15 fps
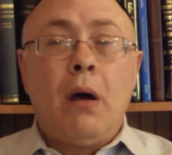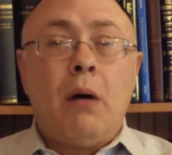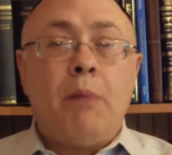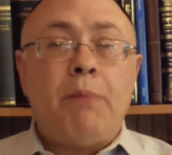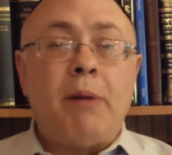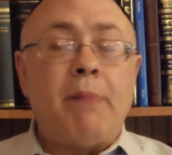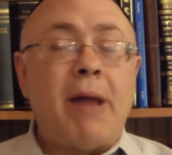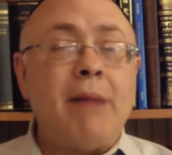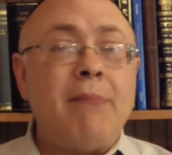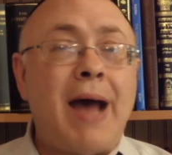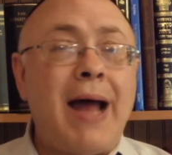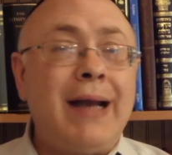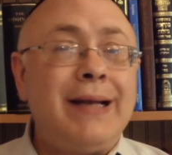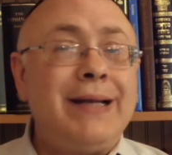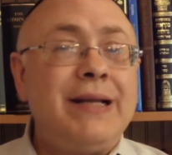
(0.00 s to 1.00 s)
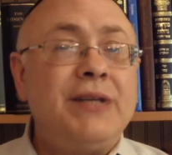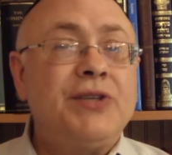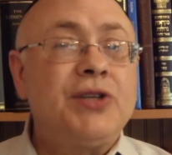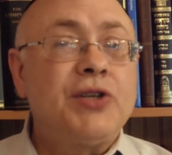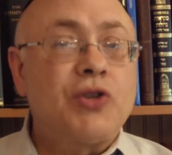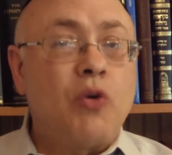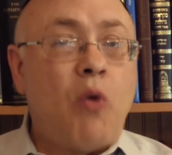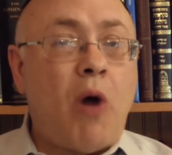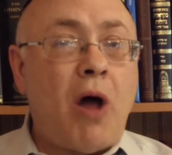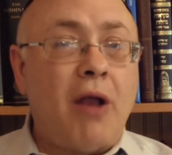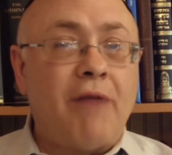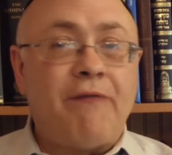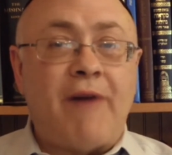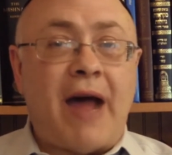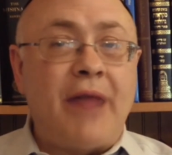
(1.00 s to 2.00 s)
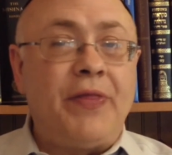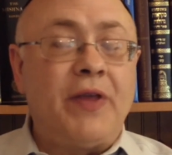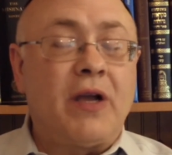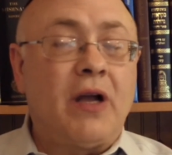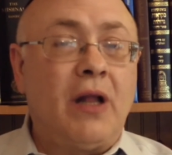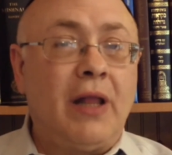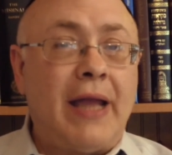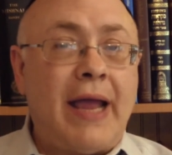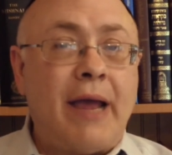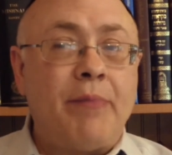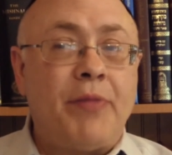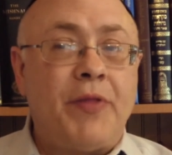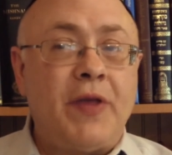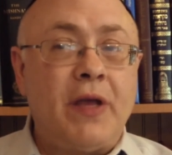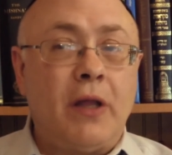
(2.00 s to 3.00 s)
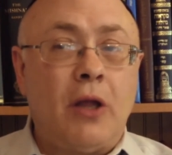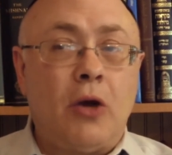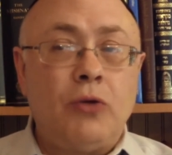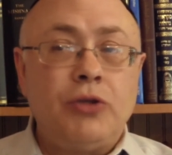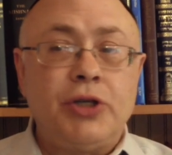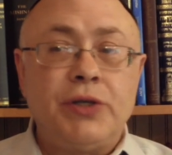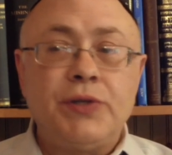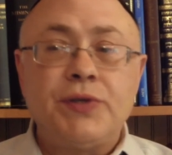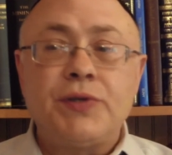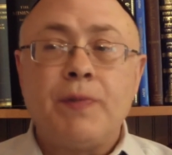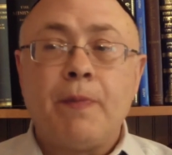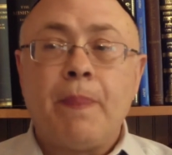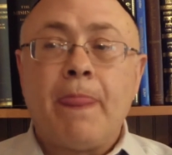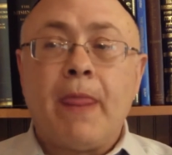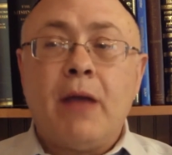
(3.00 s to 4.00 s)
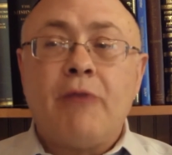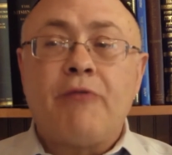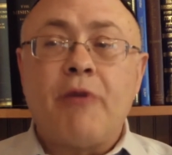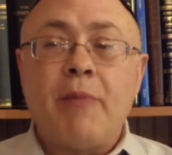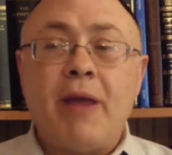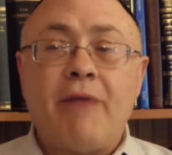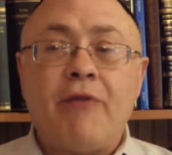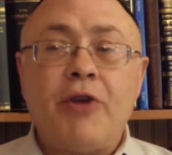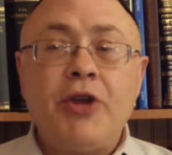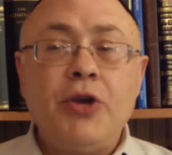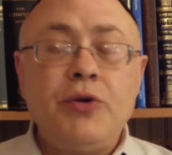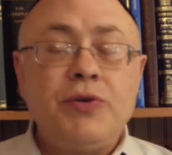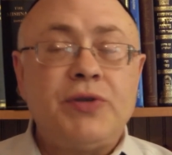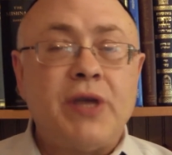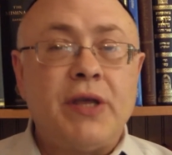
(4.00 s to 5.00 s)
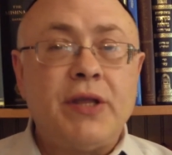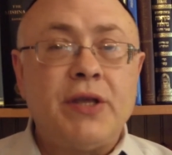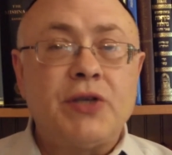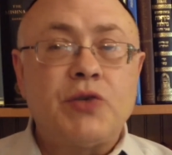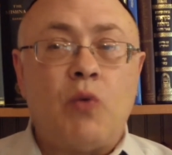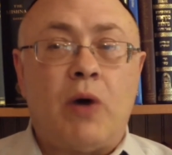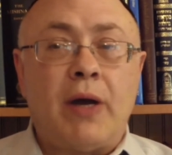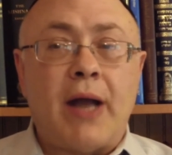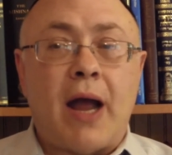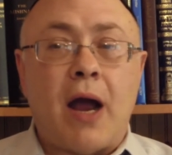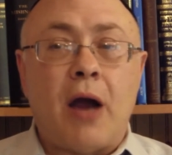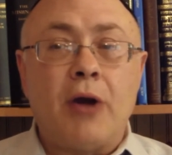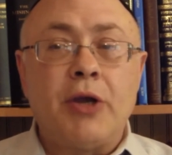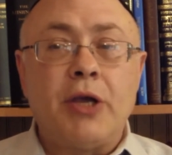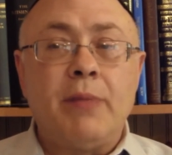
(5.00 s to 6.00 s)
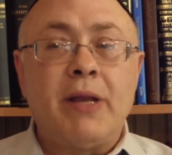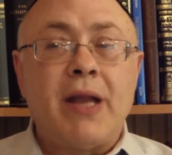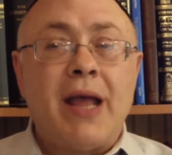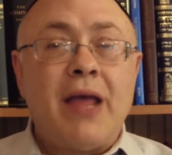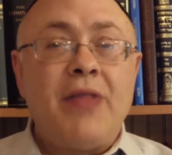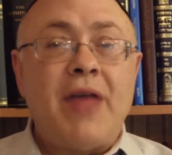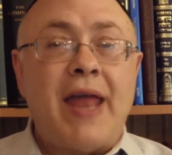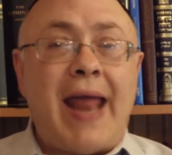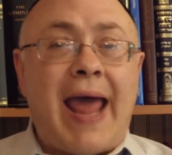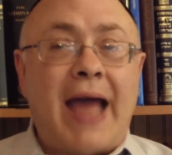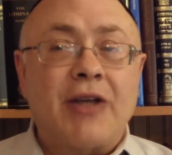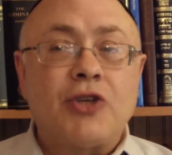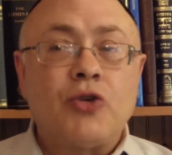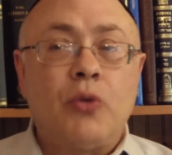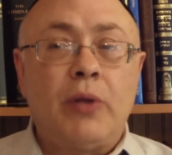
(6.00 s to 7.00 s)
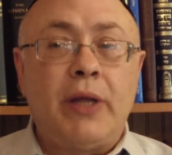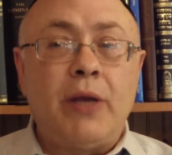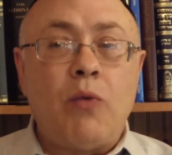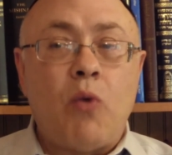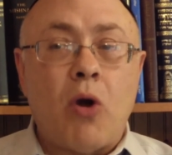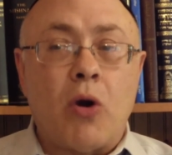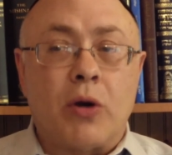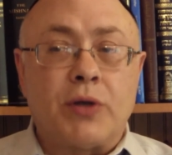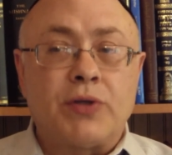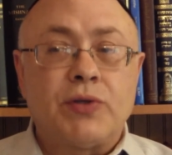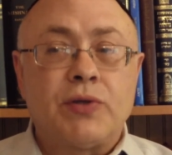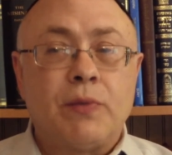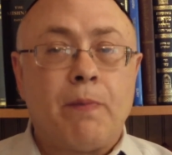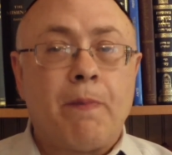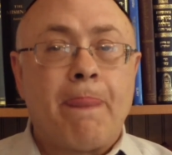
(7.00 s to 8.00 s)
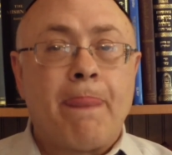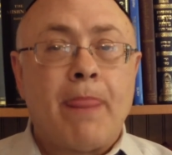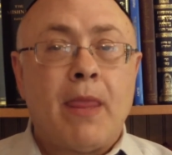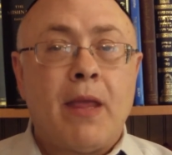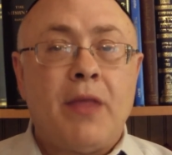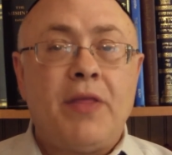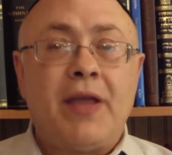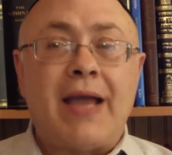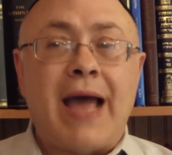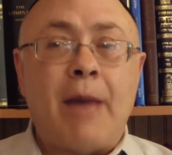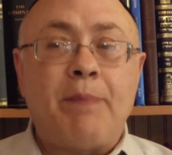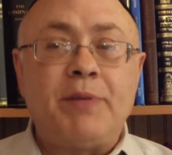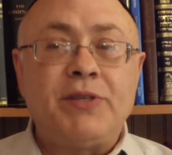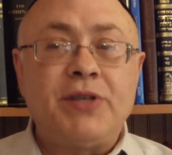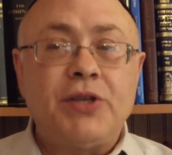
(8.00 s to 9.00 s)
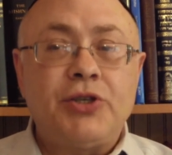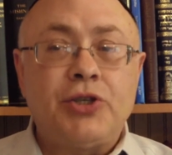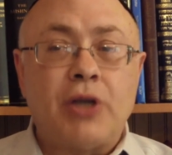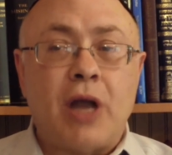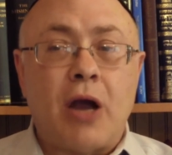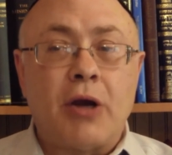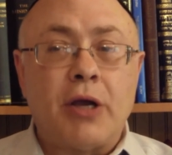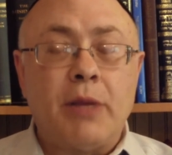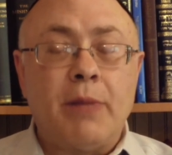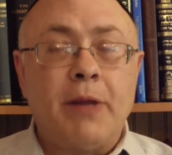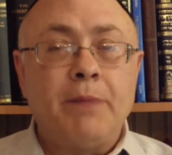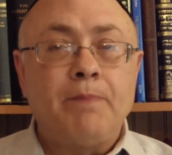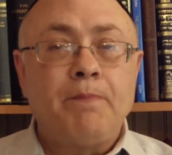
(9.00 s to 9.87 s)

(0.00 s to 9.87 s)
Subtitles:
But Maimonides disqualified the Kalām theologians from ever using this one argument that actually works, the composition argument,